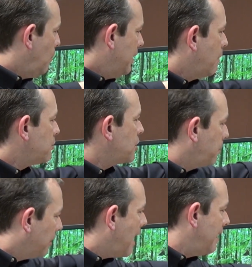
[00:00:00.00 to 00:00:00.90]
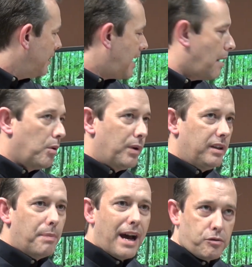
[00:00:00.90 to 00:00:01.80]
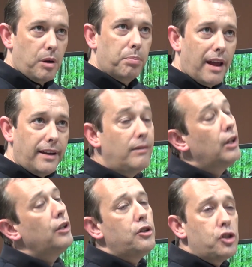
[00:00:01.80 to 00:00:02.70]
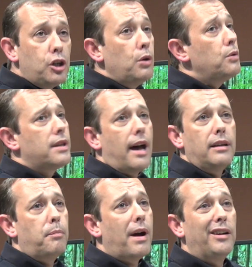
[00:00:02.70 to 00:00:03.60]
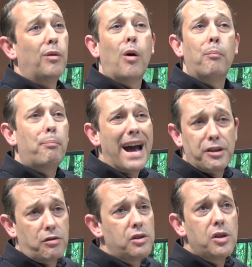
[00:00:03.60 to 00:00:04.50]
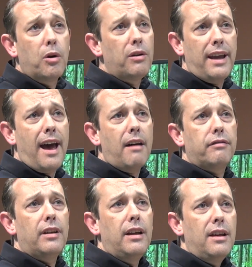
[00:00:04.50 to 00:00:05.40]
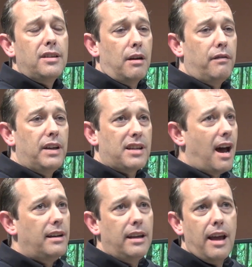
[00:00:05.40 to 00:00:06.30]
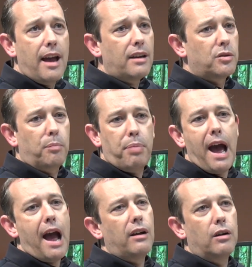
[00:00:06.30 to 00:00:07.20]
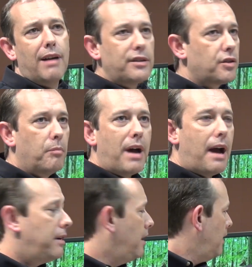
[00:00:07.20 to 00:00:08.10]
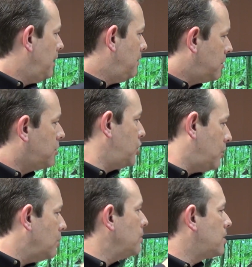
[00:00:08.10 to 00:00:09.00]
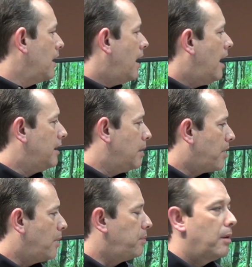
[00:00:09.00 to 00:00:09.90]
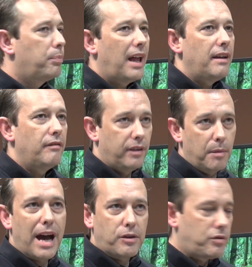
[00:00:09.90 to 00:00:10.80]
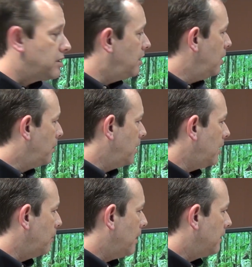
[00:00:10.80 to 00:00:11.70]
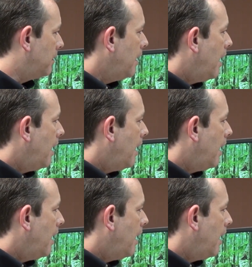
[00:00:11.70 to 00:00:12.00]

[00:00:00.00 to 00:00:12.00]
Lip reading: We don't supply the camera with the battery plate. You choose that depending on what batteries you already have. So if it's IDX or PAG or Anton Bauer, you just choose the appropriate plate for the batteries that you're working with.